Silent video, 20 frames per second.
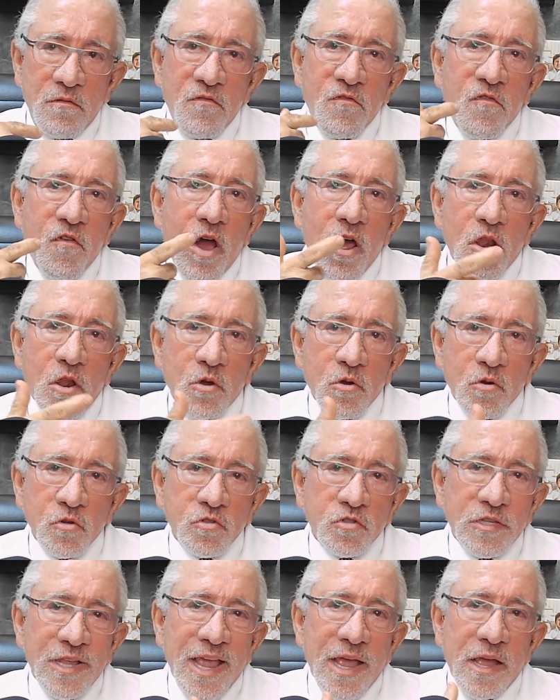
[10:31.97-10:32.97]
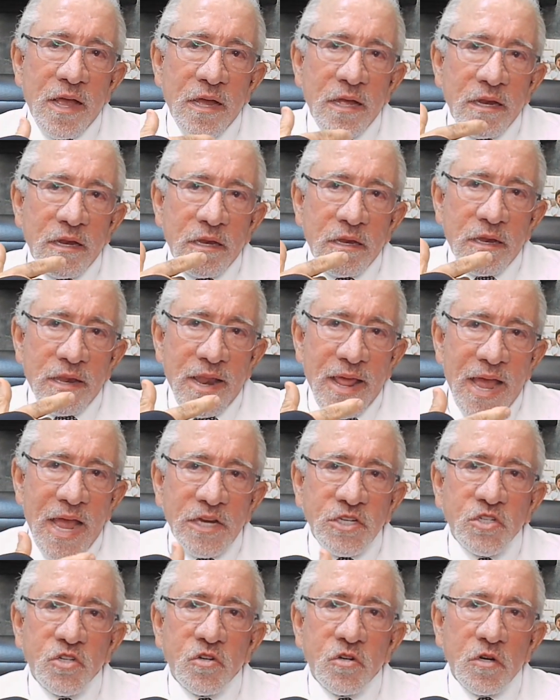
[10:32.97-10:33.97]
follows the
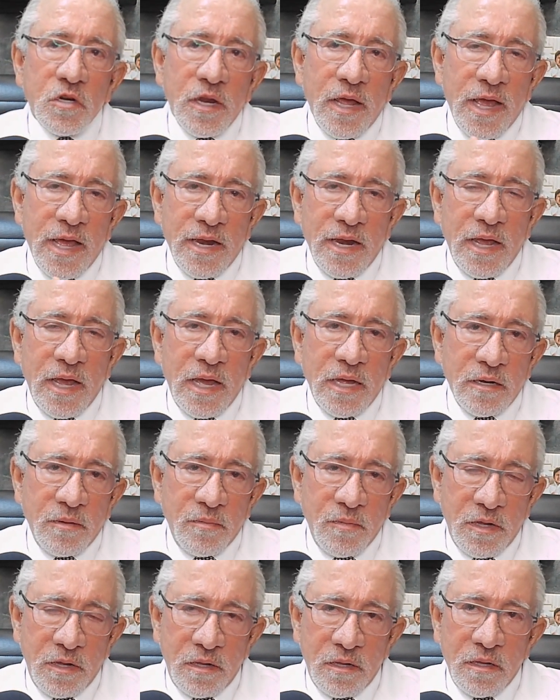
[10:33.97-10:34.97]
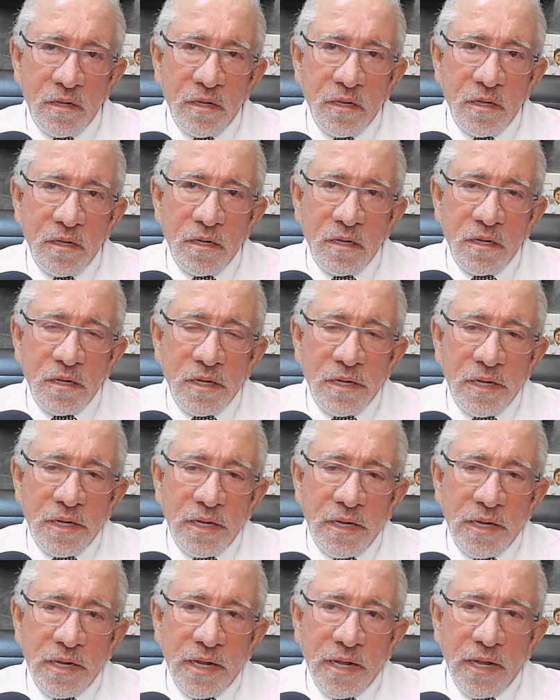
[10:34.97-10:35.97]
natural anatomy
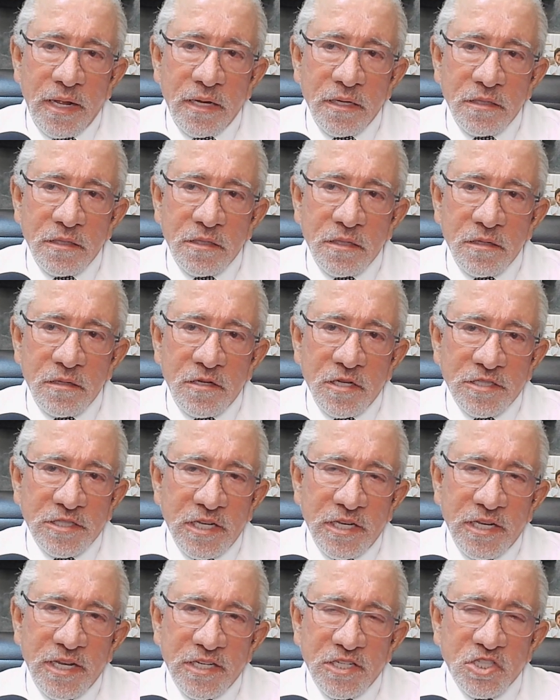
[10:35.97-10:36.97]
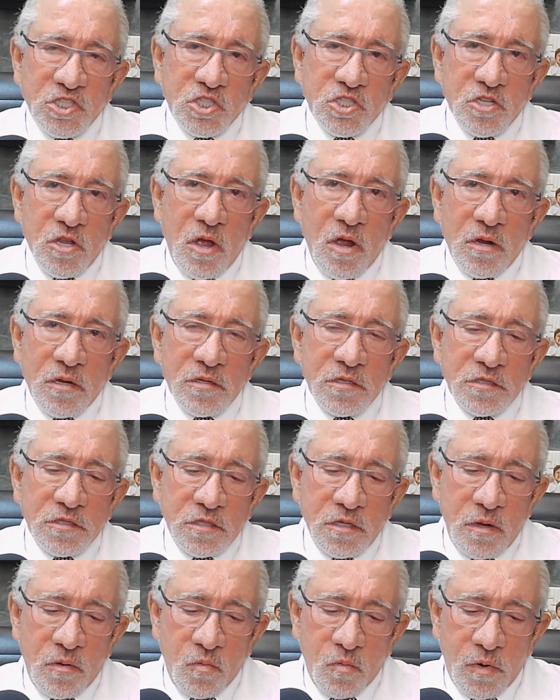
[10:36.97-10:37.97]
and doesn't get stuck in
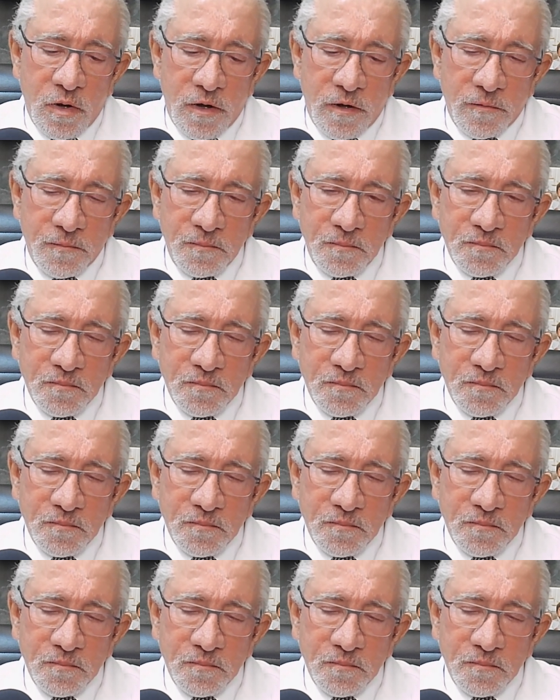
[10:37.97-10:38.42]
somewhere.